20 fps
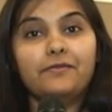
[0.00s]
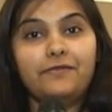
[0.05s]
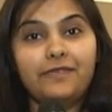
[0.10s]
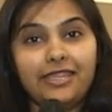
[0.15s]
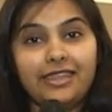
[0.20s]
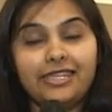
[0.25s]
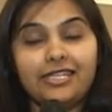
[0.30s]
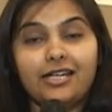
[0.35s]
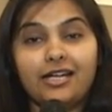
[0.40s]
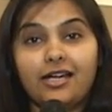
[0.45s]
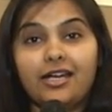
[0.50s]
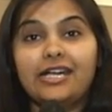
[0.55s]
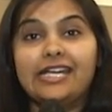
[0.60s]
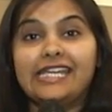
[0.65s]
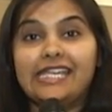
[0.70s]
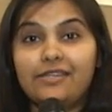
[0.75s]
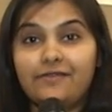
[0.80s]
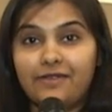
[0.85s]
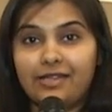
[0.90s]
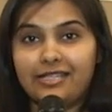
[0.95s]
With our
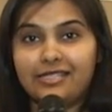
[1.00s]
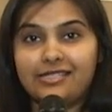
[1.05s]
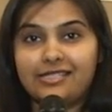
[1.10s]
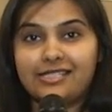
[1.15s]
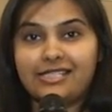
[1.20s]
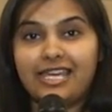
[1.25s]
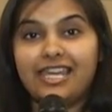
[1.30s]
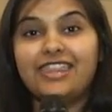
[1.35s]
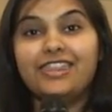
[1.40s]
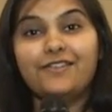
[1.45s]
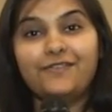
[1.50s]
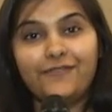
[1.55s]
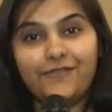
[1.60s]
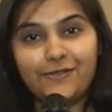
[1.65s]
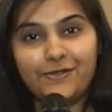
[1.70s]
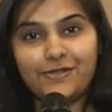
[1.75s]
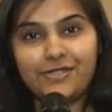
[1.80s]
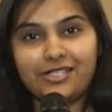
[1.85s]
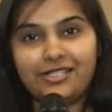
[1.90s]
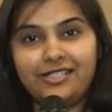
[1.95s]
events in the
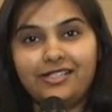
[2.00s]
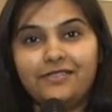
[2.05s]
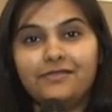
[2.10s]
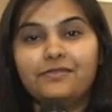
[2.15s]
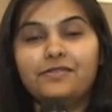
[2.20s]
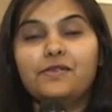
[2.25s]
future,